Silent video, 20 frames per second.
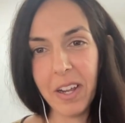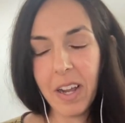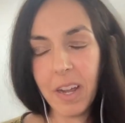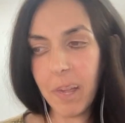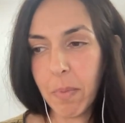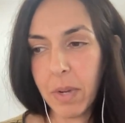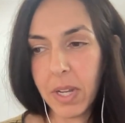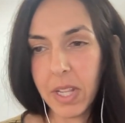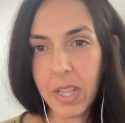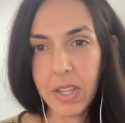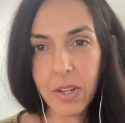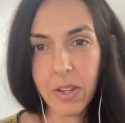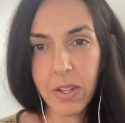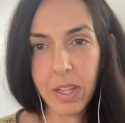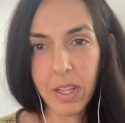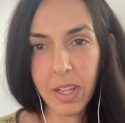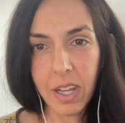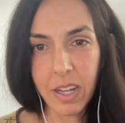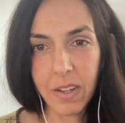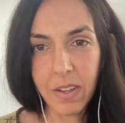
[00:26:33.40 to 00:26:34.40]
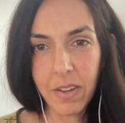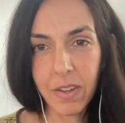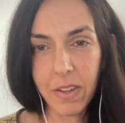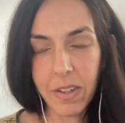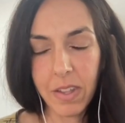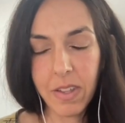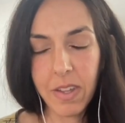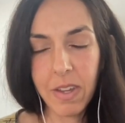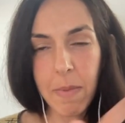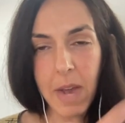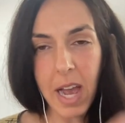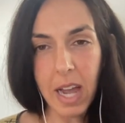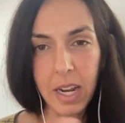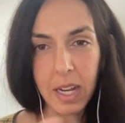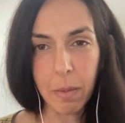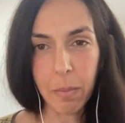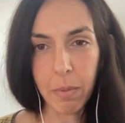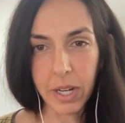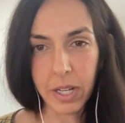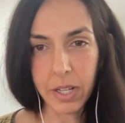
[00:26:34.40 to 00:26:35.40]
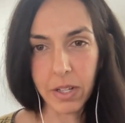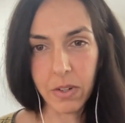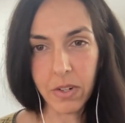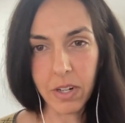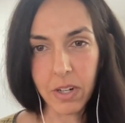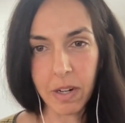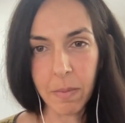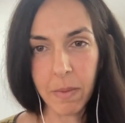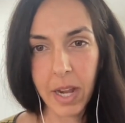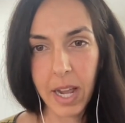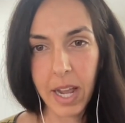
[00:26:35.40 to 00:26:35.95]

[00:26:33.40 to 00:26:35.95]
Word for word: But so like thematic brainstorm.